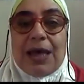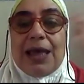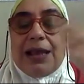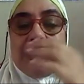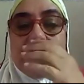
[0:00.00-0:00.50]

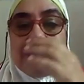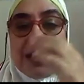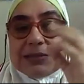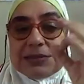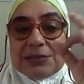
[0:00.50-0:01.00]

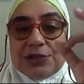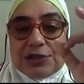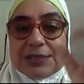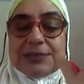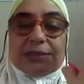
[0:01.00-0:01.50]

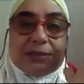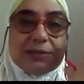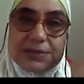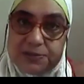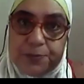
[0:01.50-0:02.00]
Al-masjid,
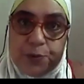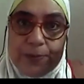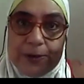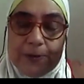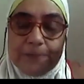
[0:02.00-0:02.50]
this is
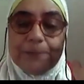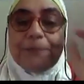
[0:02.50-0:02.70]
properly.